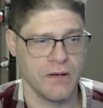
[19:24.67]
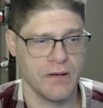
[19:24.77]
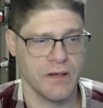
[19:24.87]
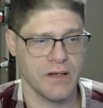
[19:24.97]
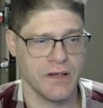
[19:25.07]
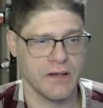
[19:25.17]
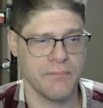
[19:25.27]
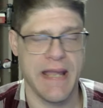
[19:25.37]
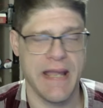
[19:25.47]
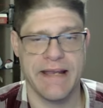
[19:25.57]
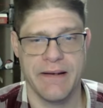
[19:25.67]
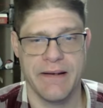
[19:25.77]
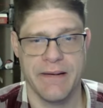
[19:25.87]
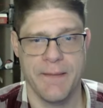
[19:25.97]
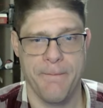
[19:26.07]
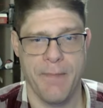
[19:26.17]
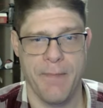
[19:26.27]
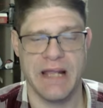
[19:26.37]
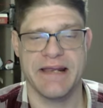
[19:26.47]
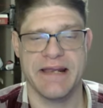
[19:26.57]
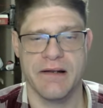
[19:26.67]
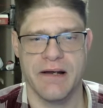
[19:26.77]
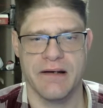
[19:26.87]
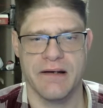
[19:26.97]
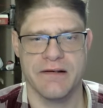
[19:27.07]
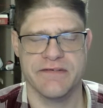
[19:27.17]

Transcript: uh, make I, uh,